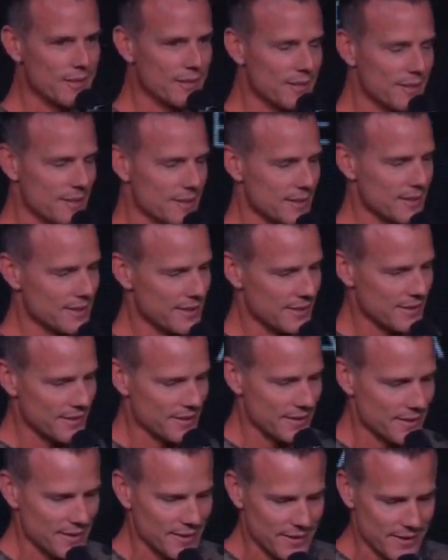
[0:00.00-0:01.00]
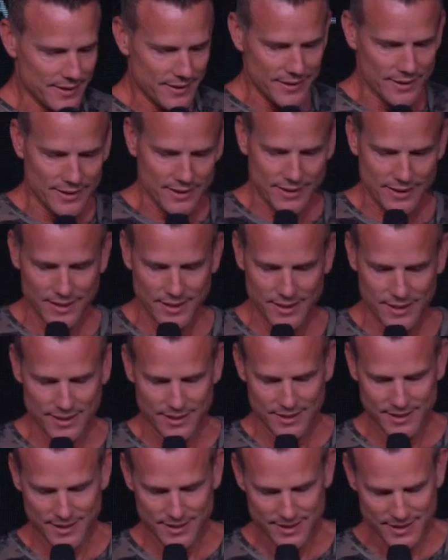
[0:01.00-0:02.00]

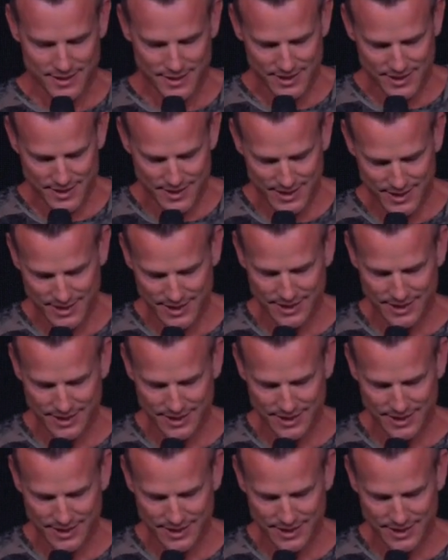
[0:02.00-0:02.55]
(silence)